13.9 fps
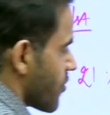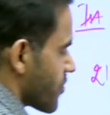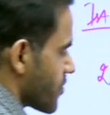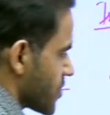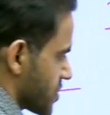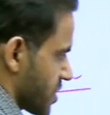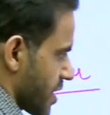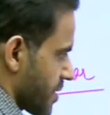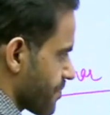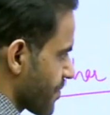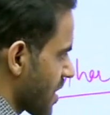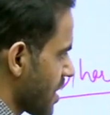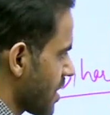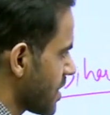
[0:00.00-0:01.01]
foremost thing,
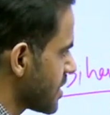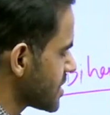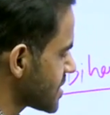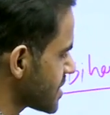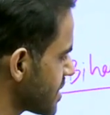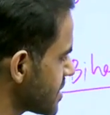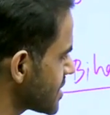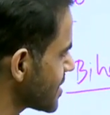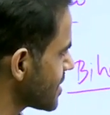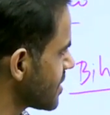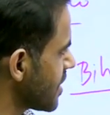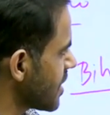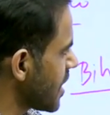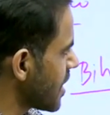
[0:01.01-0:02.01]
since
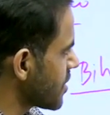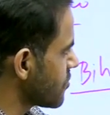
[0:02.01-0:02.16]
there are